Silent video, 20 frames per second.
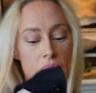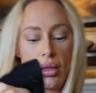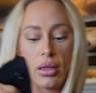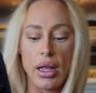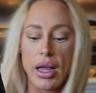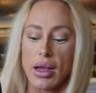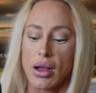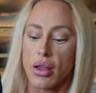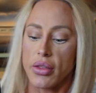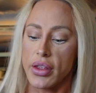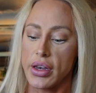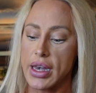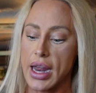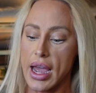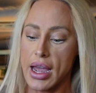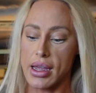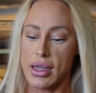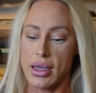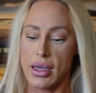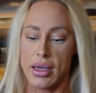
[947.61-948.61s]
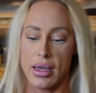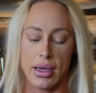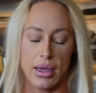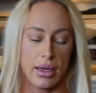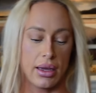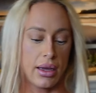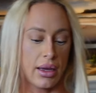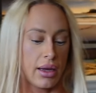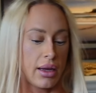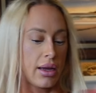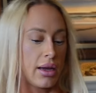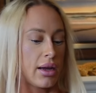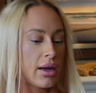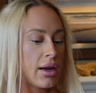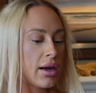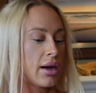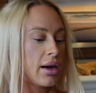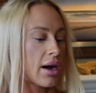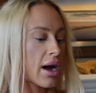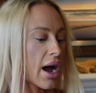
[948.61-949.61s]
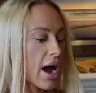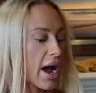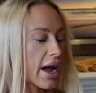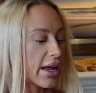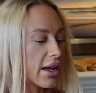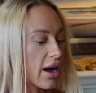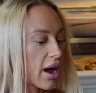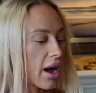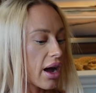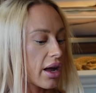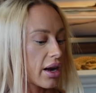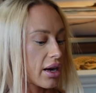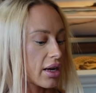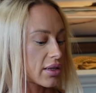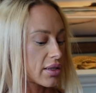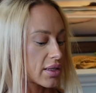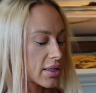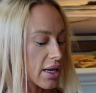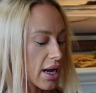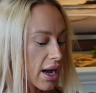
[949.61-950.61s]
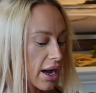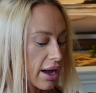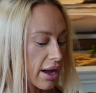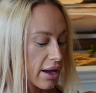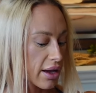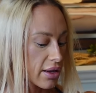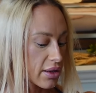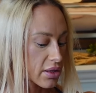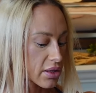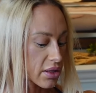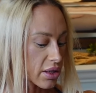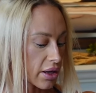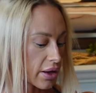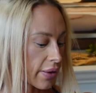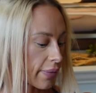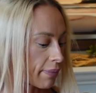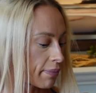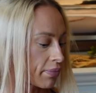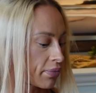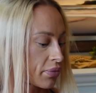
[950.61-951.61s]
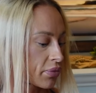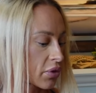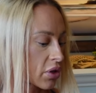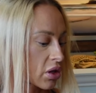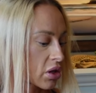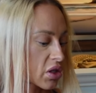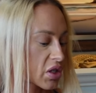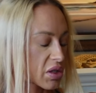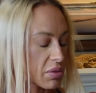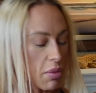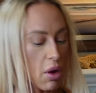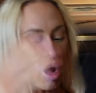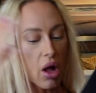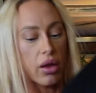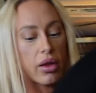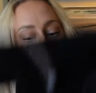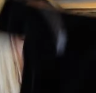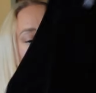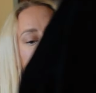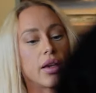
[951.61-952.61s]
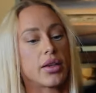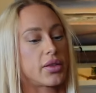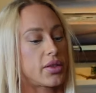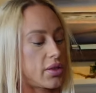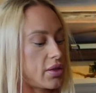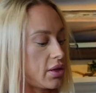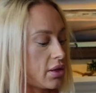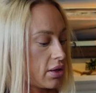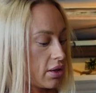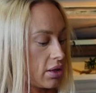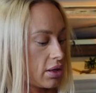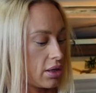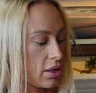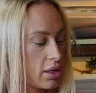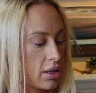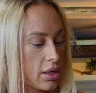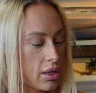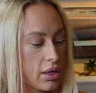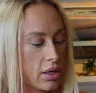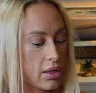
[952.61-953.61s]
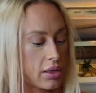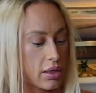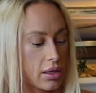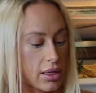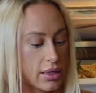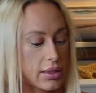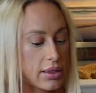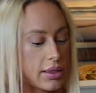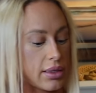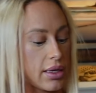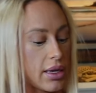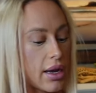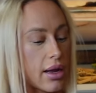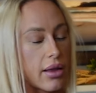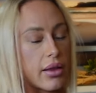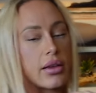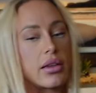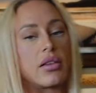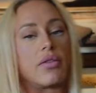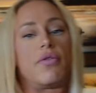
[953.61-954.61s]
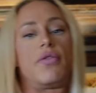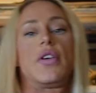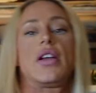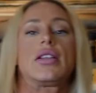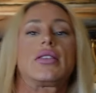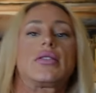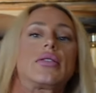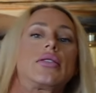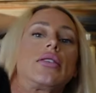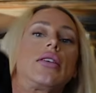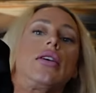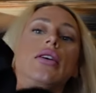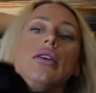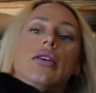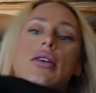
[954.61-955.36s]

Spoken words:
like on the neck. I got a size small in this. So let's see how this fits.